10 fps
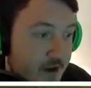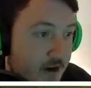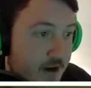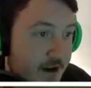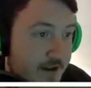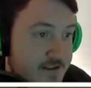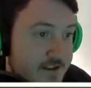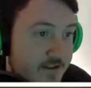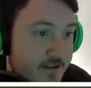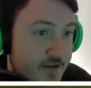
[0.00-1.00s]
Alright,
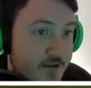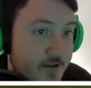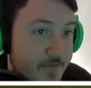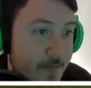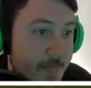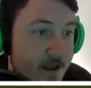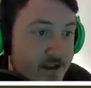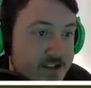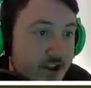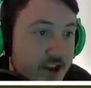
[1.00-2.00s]
let's get to it.
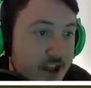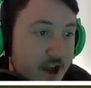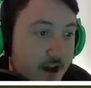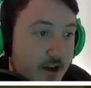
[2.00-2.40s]
So yeah,